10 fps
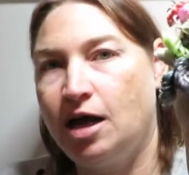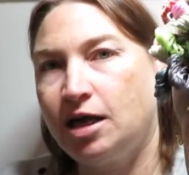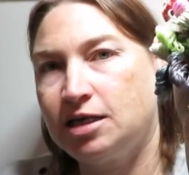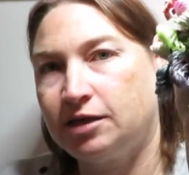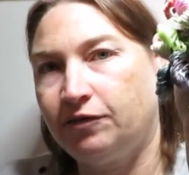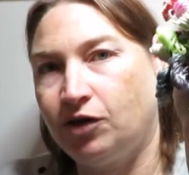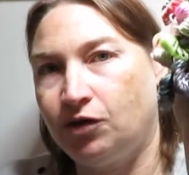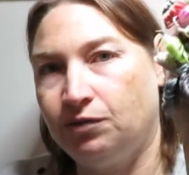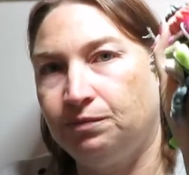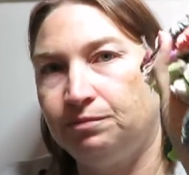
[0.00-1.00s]
just a few.
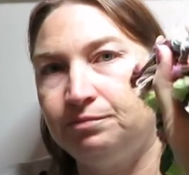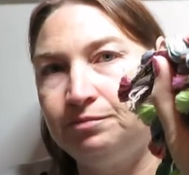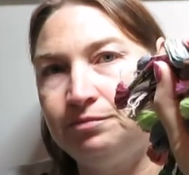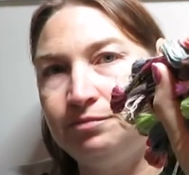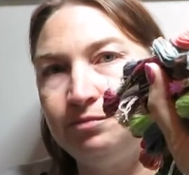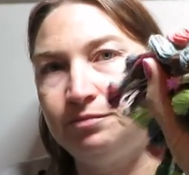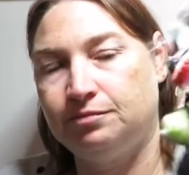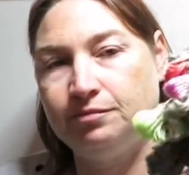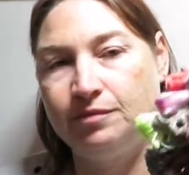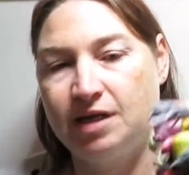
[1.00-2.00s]

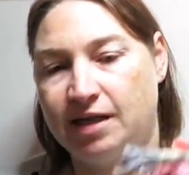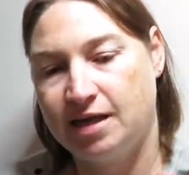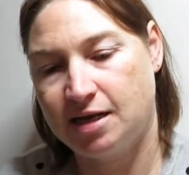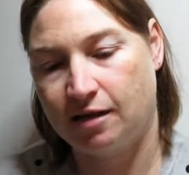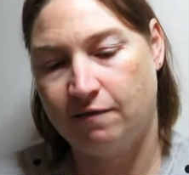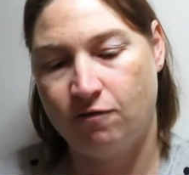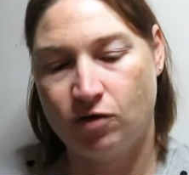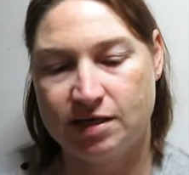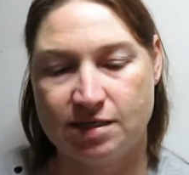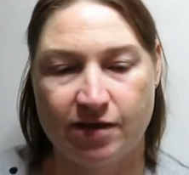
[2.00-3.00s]
I think there's like
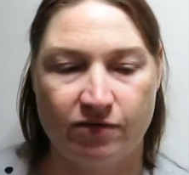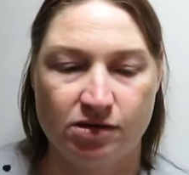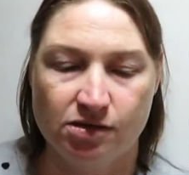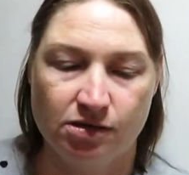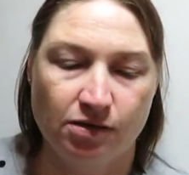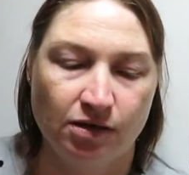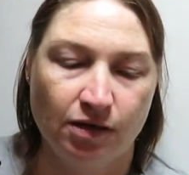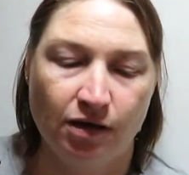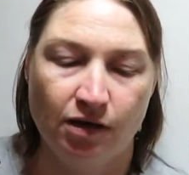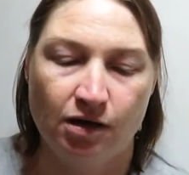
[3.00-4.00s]
47.
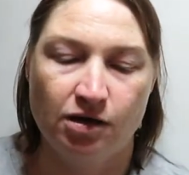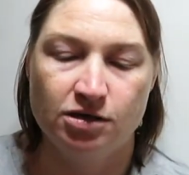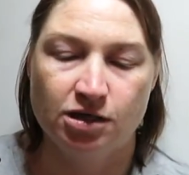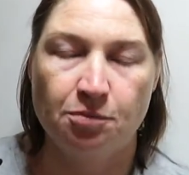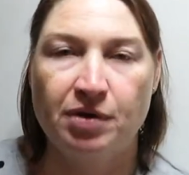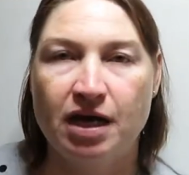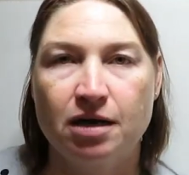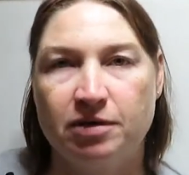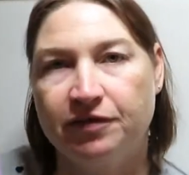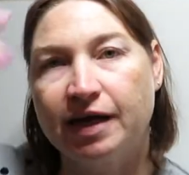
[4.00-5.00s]
So I'm picking
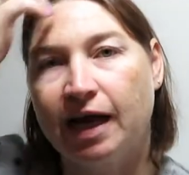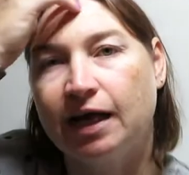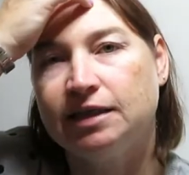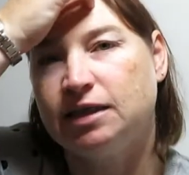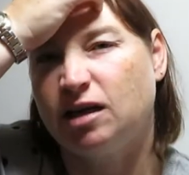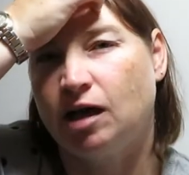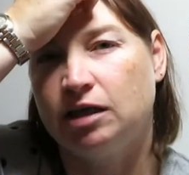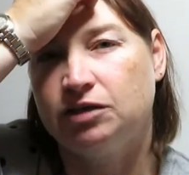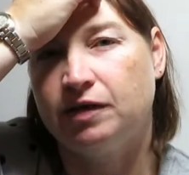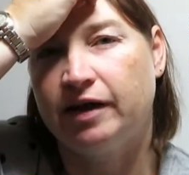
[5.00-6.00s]
up different colours, and I go,
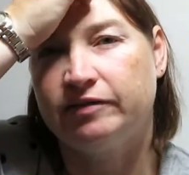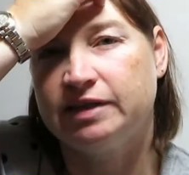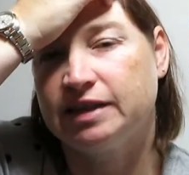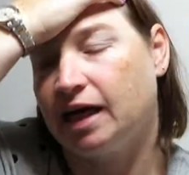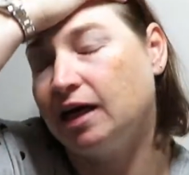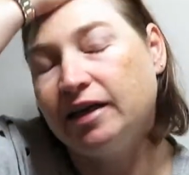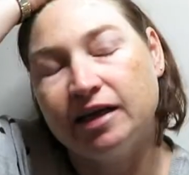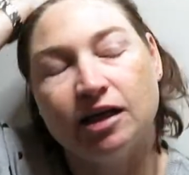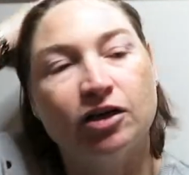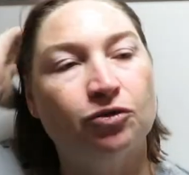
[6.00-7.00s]
do I have this colour? And
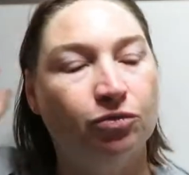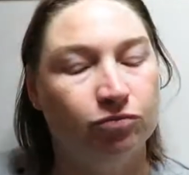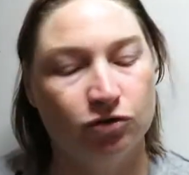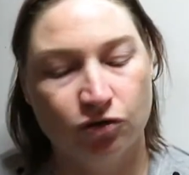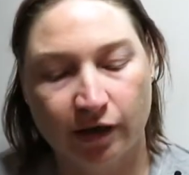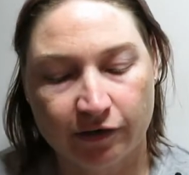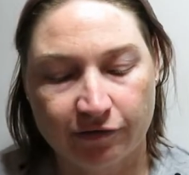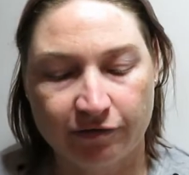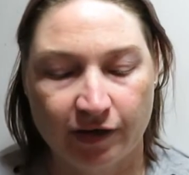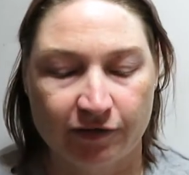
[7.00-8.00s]
then I'm trying to
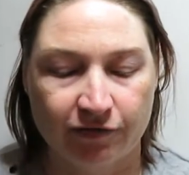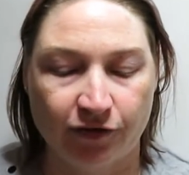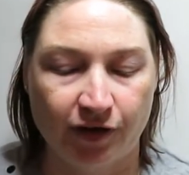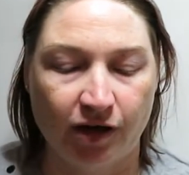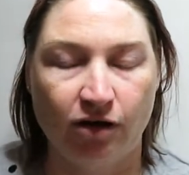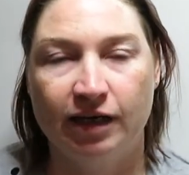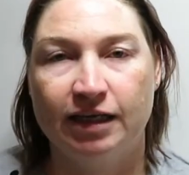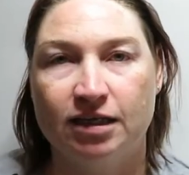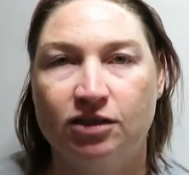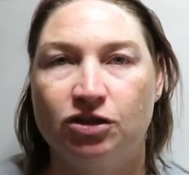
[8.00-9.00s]
flick through and go, oh
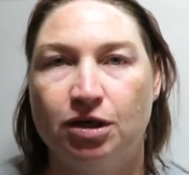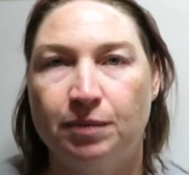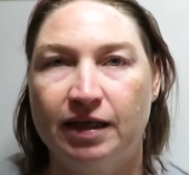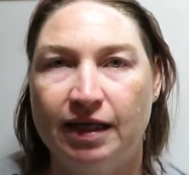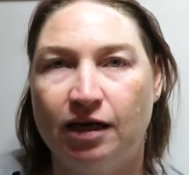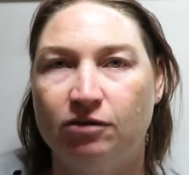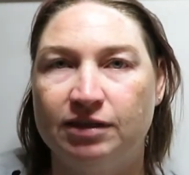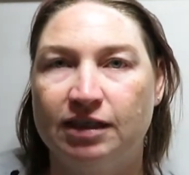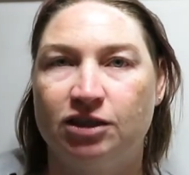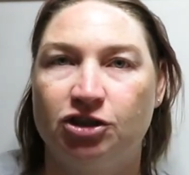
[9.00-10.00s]
yes I do, but then I
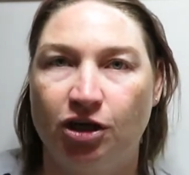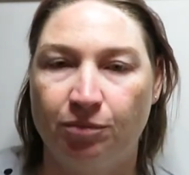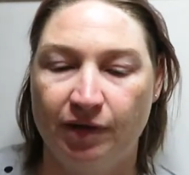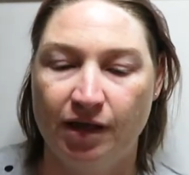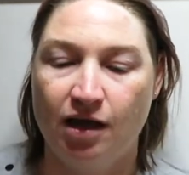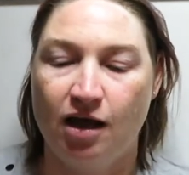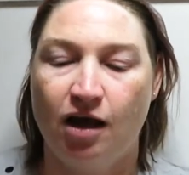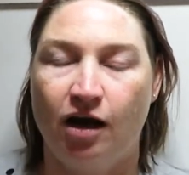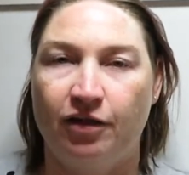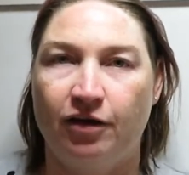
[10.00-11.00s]
was at the shop
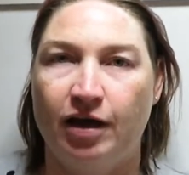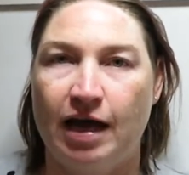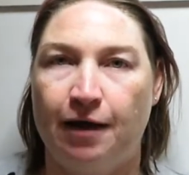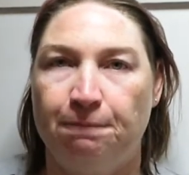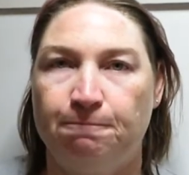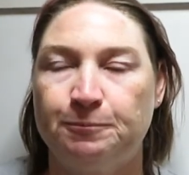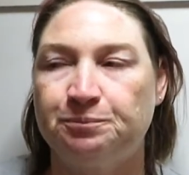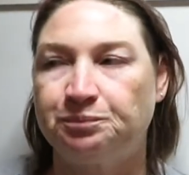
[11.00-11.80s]
on the